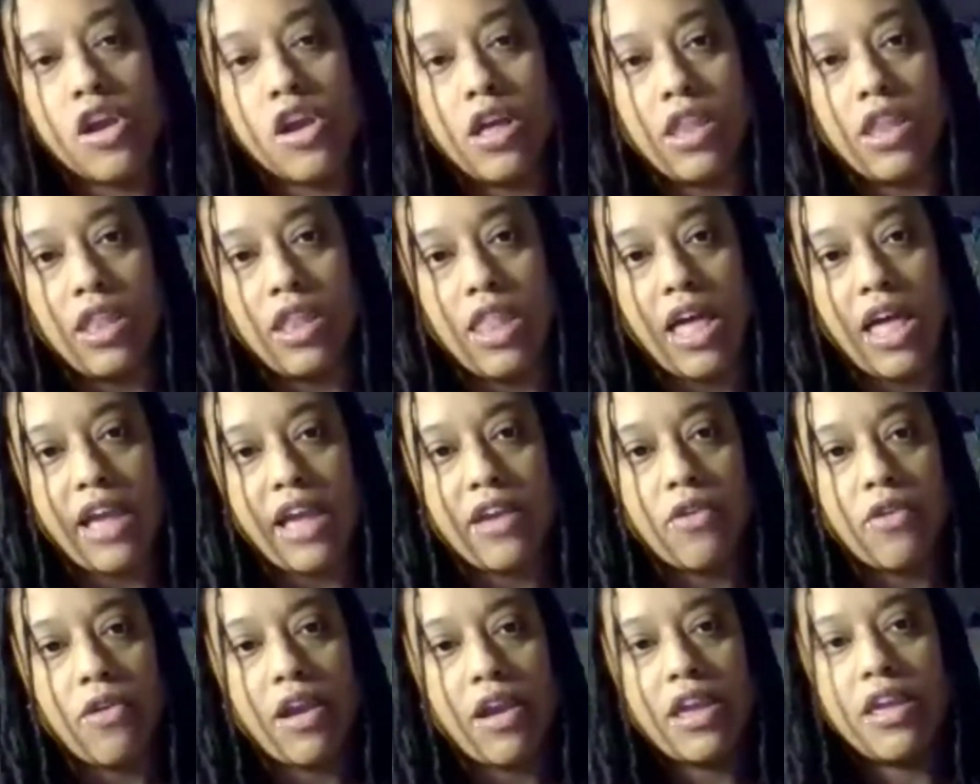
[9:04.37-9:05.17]

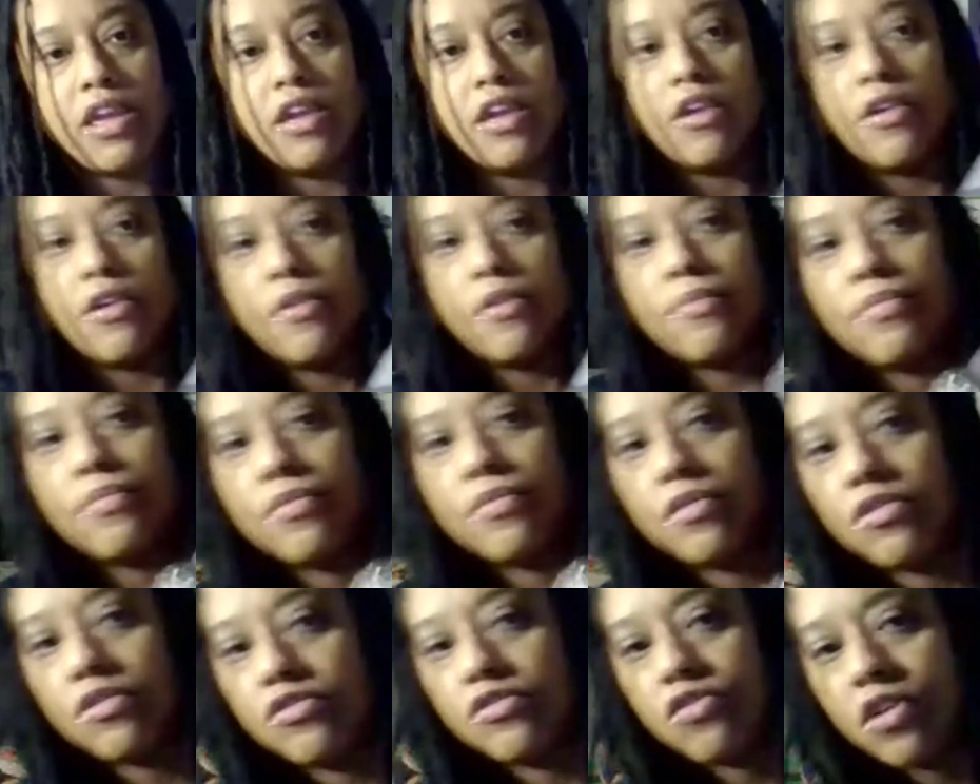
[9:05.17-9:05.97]
light gray here.
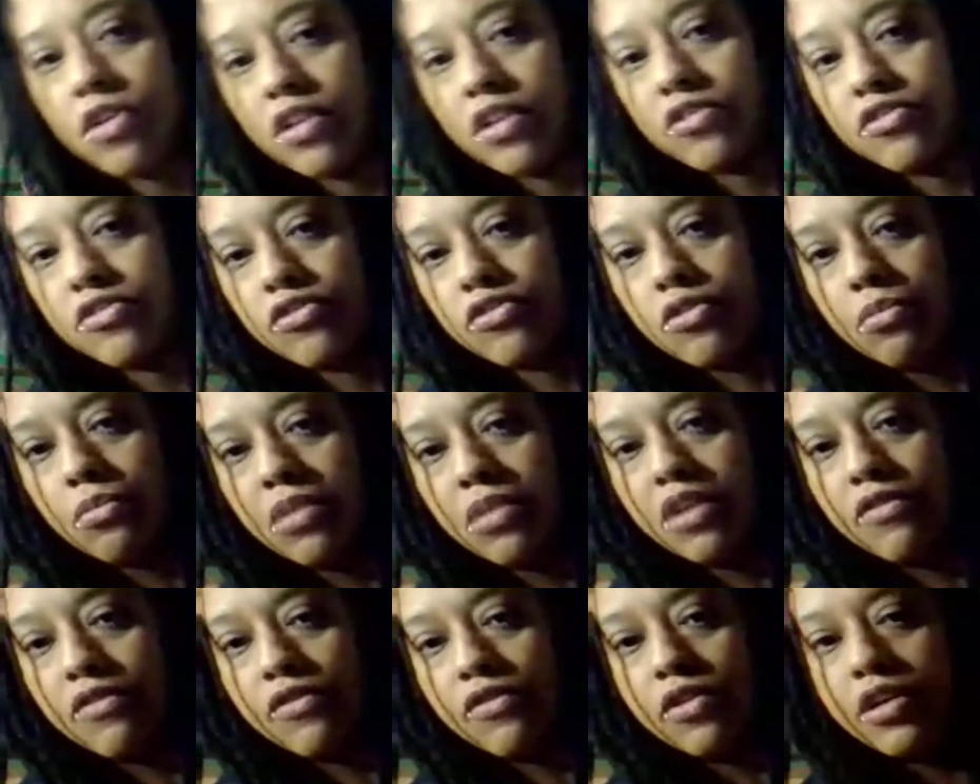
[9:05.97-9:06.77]
Let's try to zoom
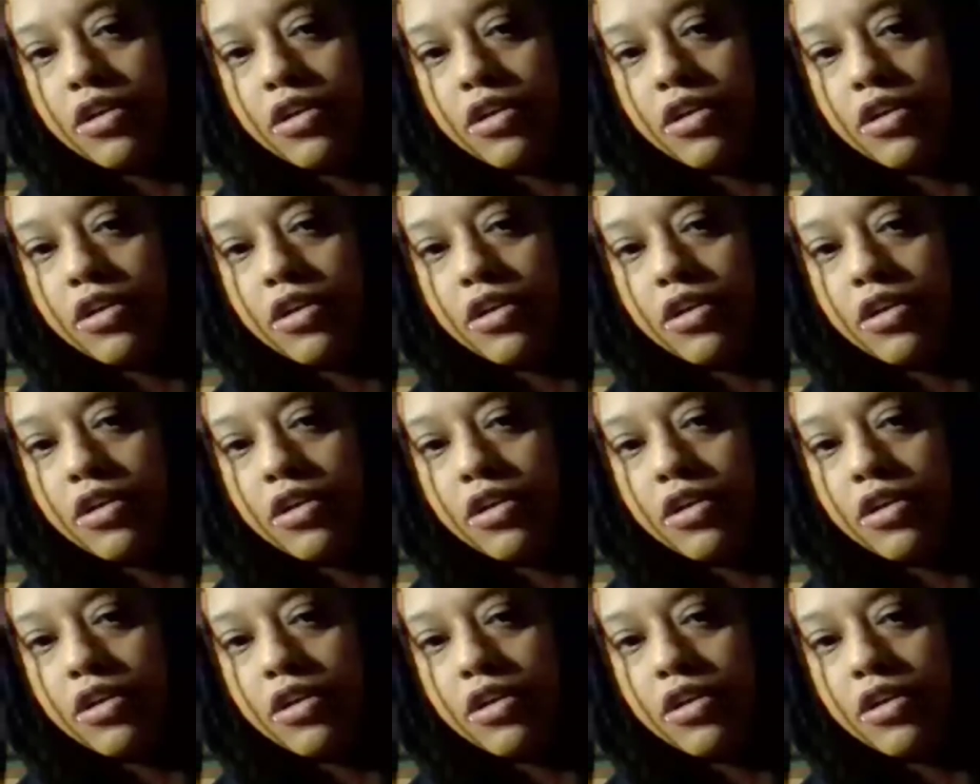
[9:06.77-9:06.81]
in for you